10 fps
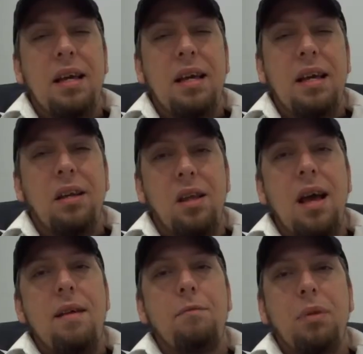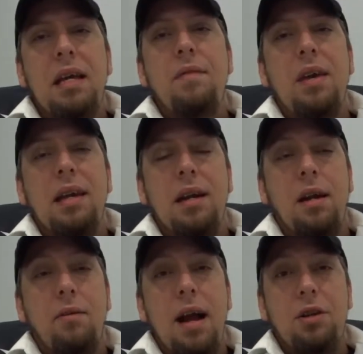living a life believing in an
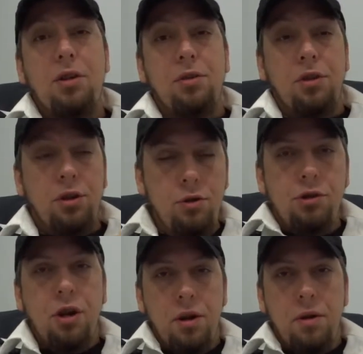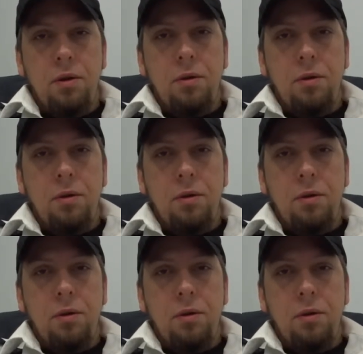irrational delusion.